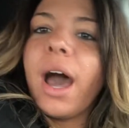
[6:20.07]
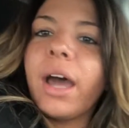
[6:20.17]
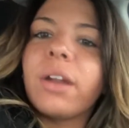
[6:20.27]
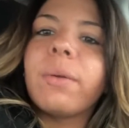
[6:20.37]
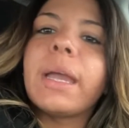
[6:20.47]

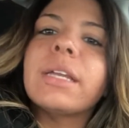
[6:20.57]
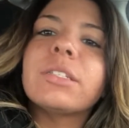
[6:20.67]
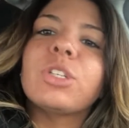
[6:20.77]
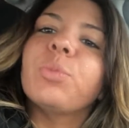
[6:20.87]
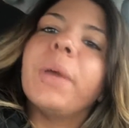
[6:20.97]
on our way
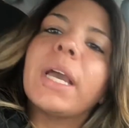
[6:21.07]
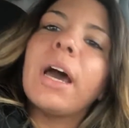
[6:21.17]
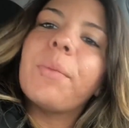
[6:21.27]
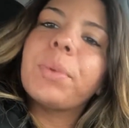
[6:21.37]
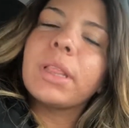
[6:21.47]
to pick
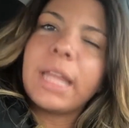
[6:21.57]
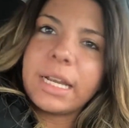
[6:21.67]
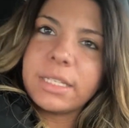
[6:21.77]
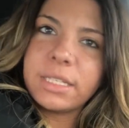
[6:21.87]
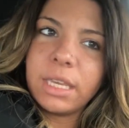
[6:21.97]
up
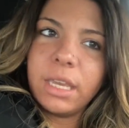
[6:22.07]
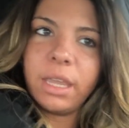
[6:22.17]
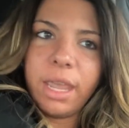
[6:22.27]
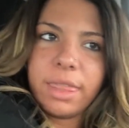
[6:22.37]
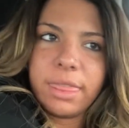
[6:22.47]
Lexi
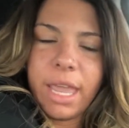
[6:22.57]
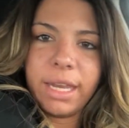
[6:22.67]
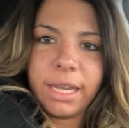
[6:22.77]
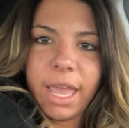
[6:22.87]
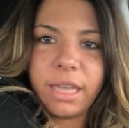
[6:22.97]
and
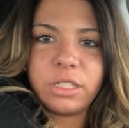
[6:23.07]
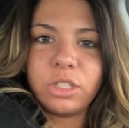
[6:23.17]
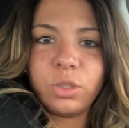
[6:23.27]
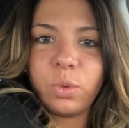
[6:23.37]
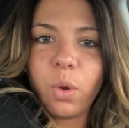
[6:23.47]
then head
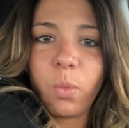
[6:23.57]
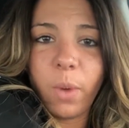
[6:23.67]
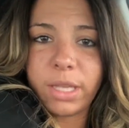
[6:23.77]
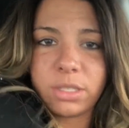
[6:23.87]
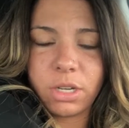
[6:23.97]
to
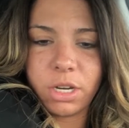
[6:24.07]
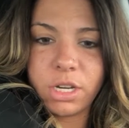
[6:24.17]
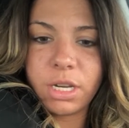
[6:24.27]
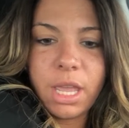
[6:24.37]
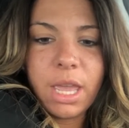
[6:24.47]
Western.